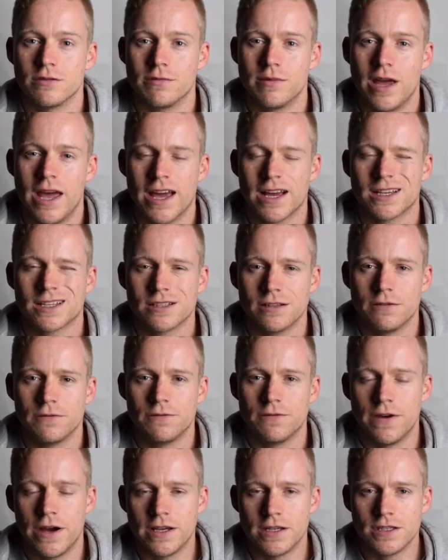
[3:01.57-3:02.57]
some excellent
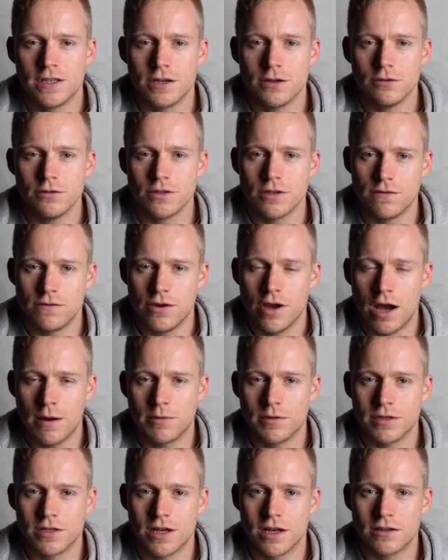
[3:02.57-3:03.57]
face tingles if you
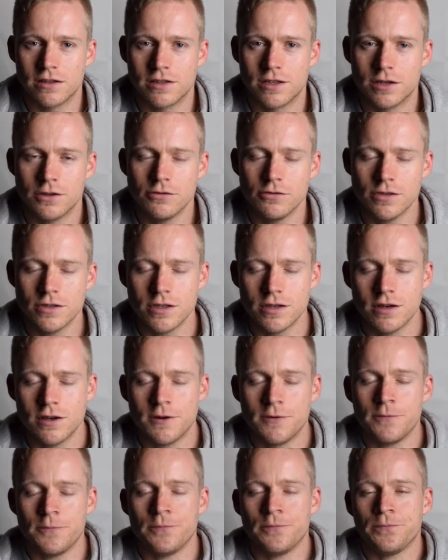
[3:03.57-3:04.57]
happen to get the tingles.
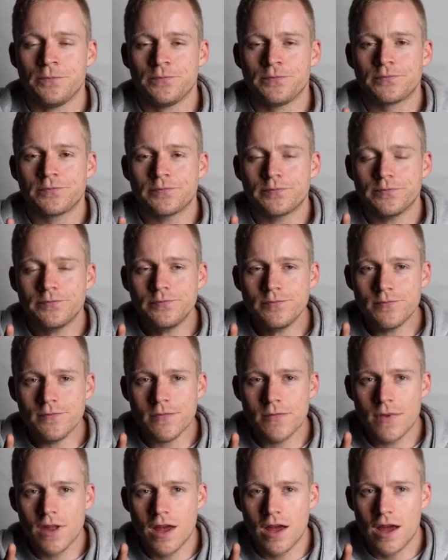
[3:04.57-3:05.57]

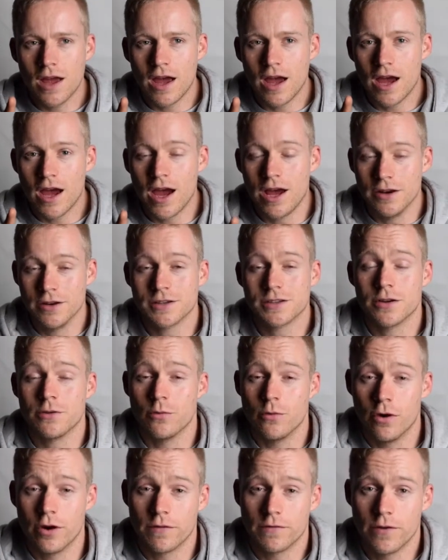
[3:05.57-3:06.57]
And it's going
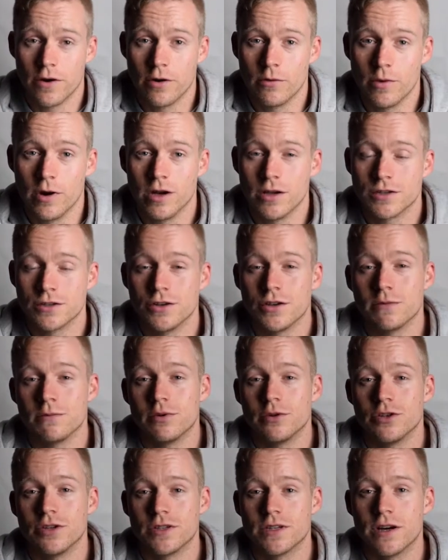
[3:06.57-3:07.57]
to work very well, so you can
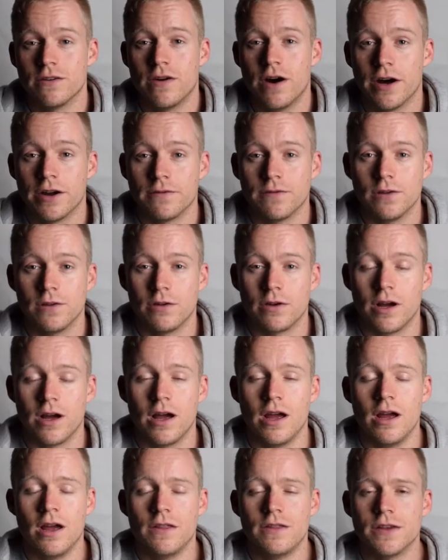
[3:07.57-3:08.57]
push yourself harder for longer.
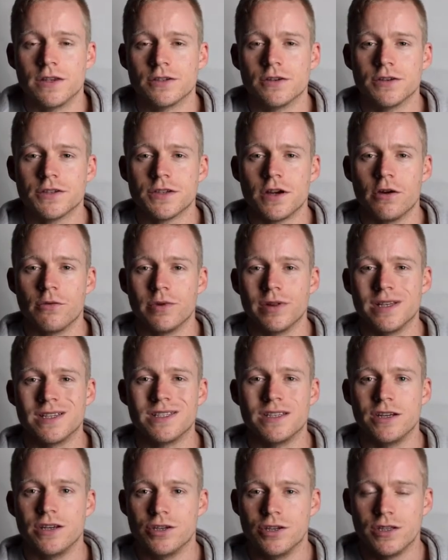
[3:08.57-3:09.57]
There's also a really
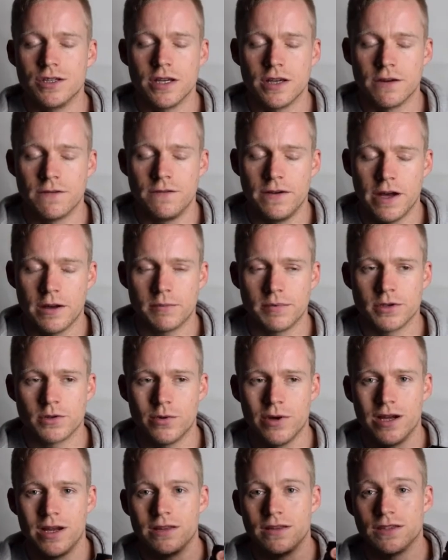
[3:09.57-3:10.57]
synergistic effect
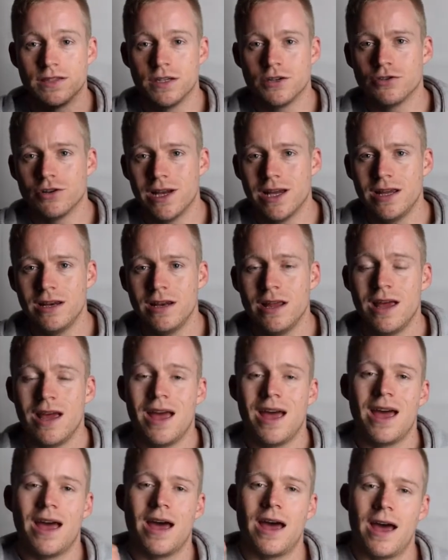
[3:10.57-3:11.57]
between the citrulline
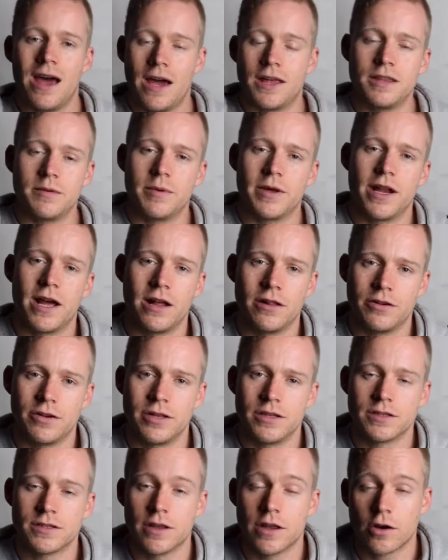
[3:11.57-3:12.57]
and the
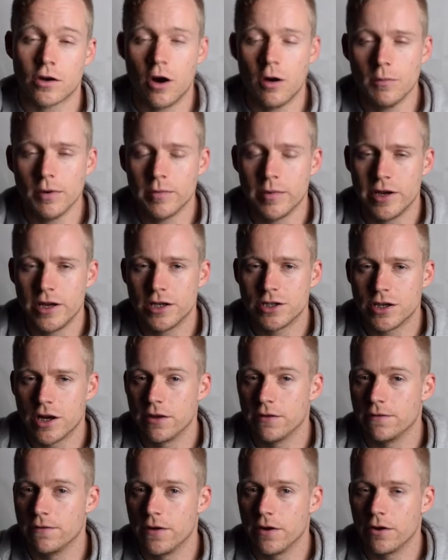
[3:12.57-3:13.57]
beta-alanine, so they complement each
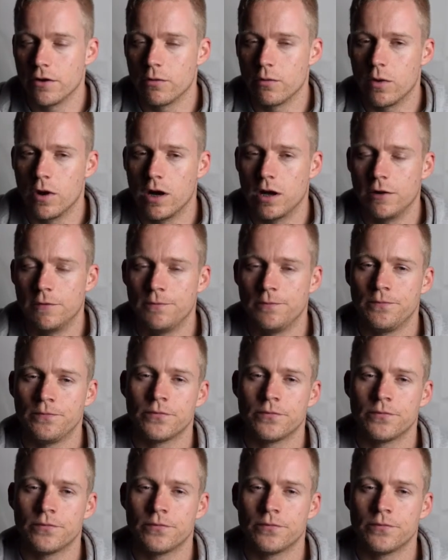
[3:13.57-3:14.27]
other very well.